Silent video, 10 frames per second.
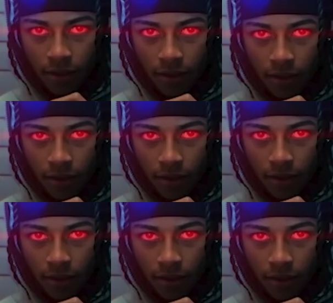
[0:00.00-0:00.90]

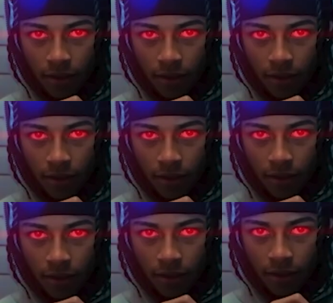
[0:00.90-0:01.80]

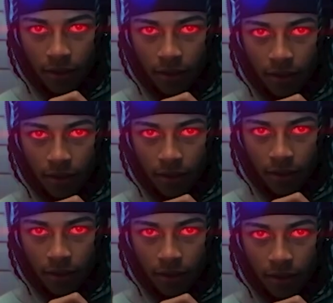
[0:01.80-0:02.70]

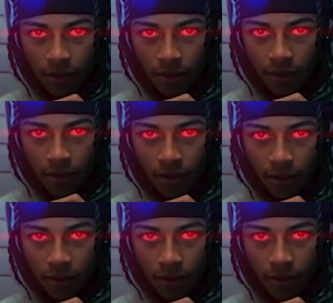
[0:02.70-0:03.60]

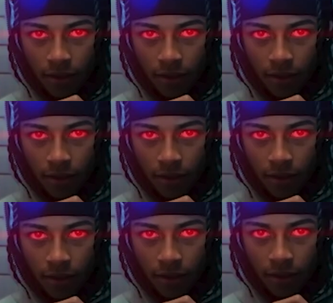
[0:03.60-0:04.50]

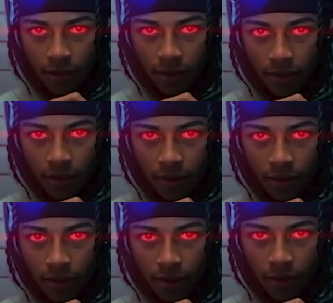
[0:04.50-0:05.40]

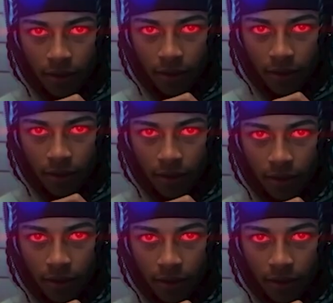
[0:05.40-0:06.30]

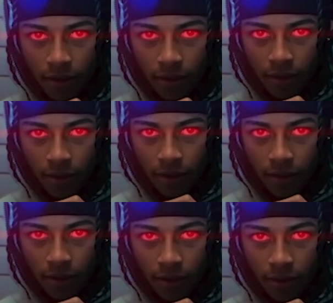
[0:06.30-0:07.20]

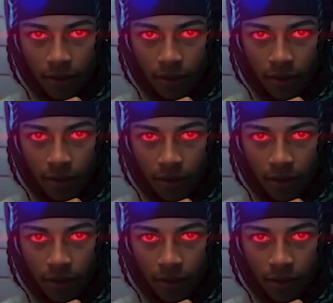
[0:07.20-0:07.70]
(not speaking)